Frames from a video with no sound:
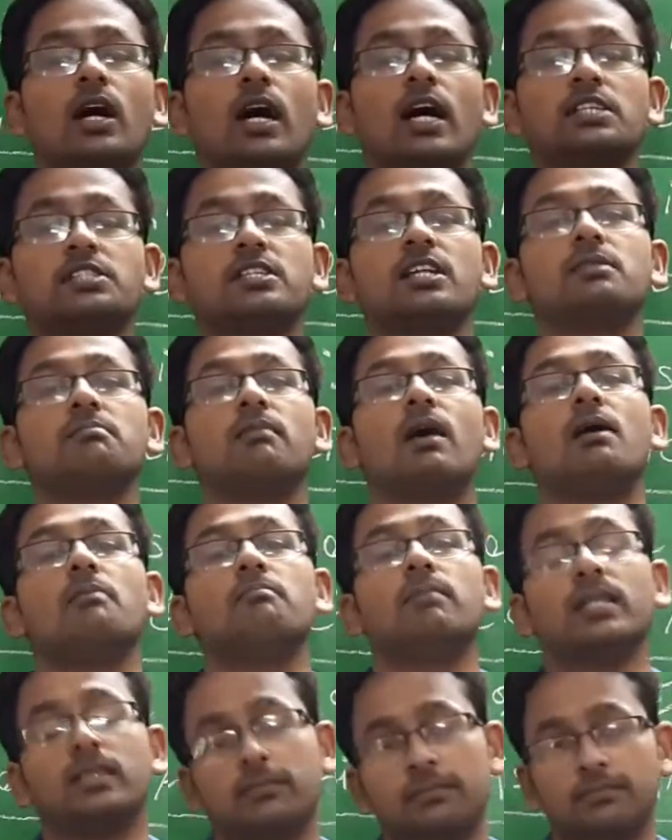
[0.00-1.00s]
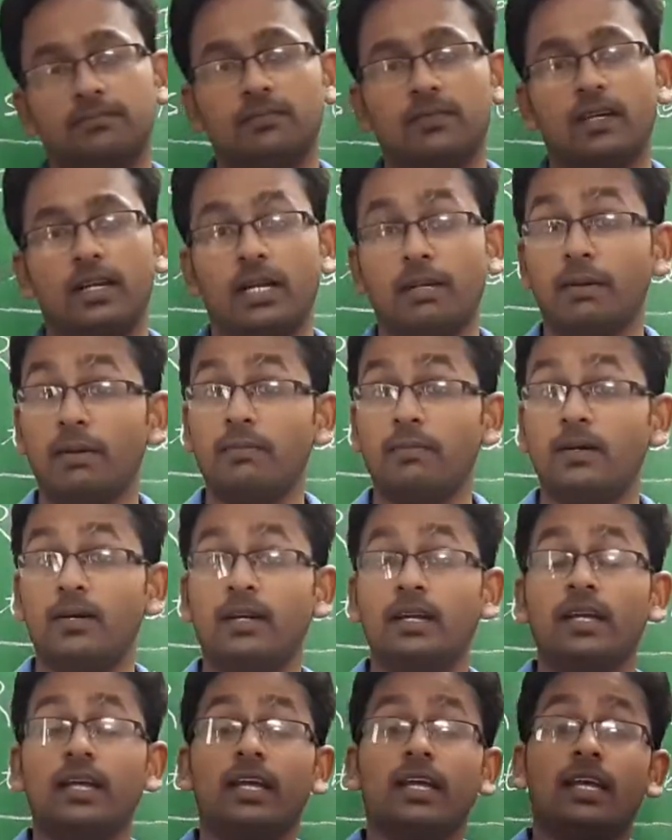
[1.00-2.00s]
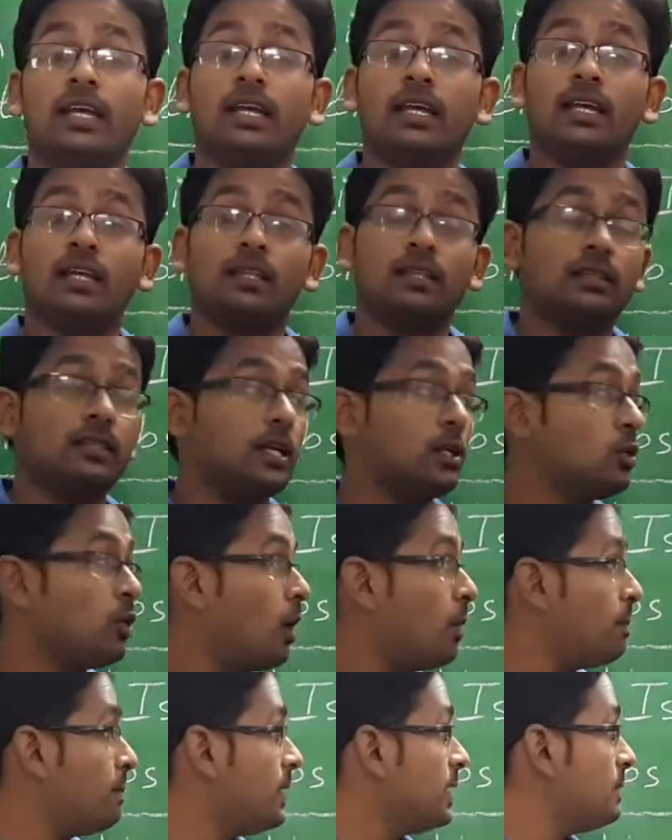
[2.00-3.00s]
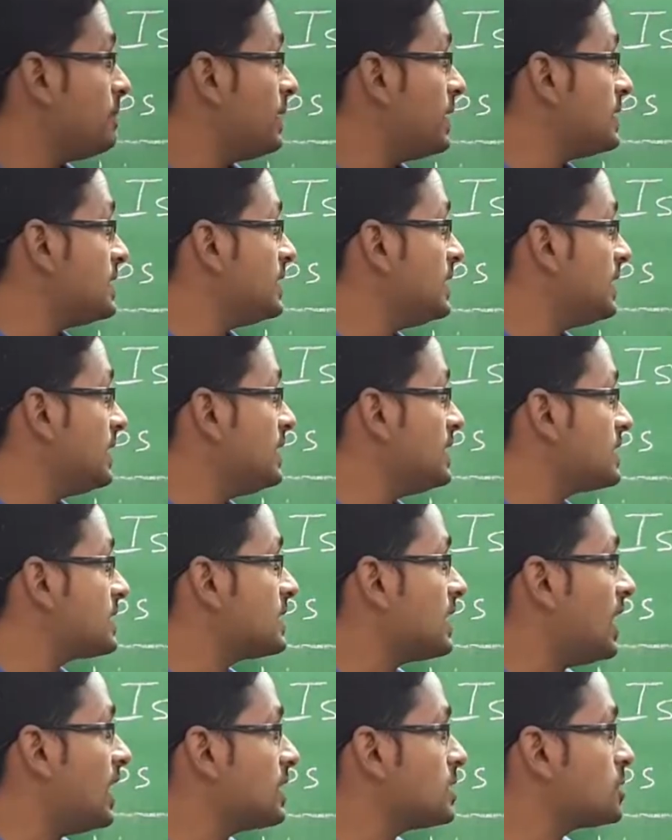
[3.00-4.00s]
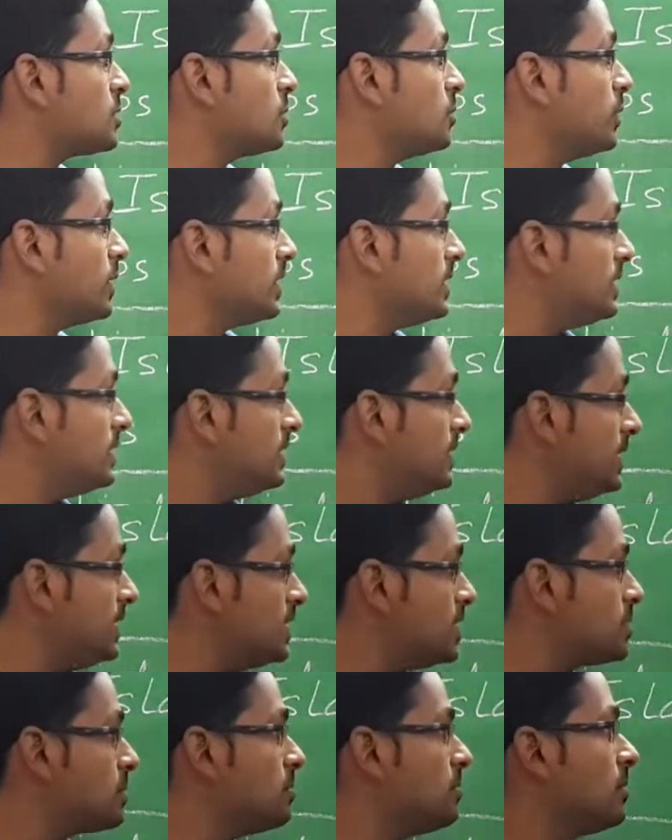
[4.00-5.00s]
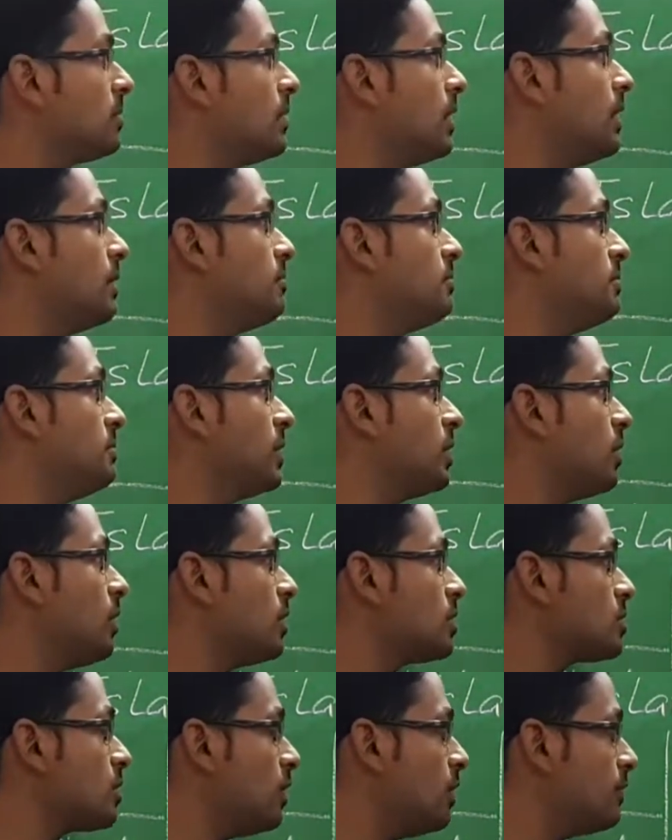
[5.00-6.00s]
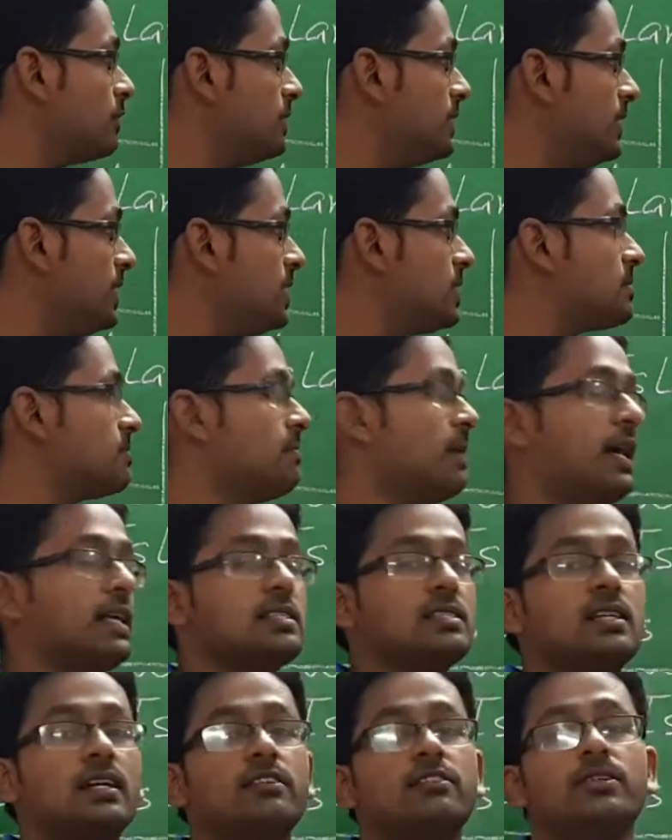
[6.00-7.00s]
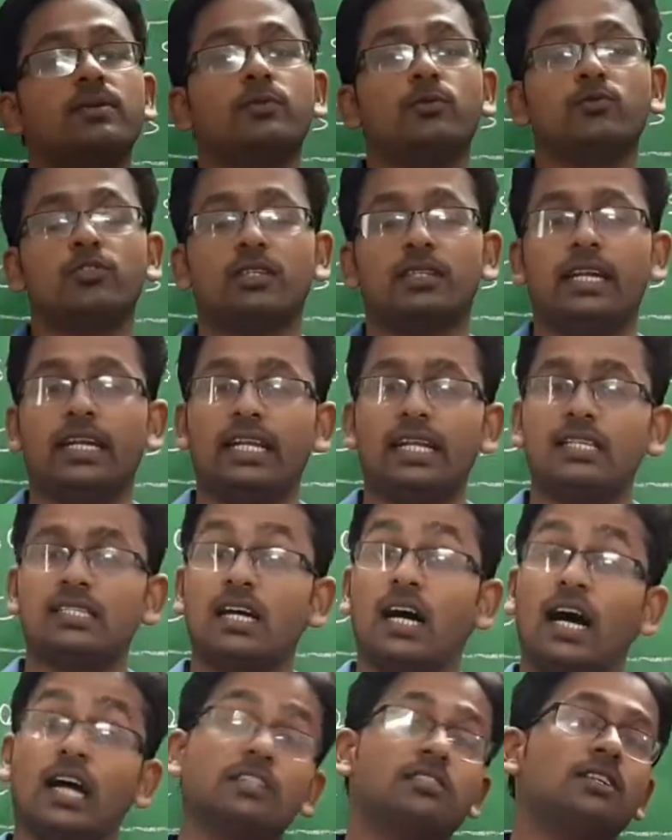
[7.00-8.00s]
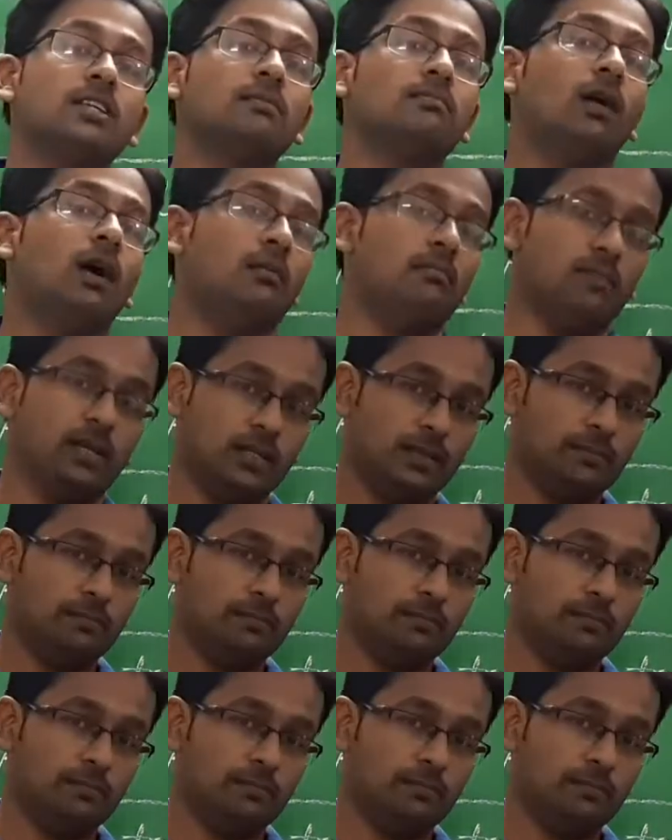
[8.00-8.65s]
Hazrat Muhammad. Remember, the topic basically starts with these because of this man's contribution, that is Hazrat Muhammad.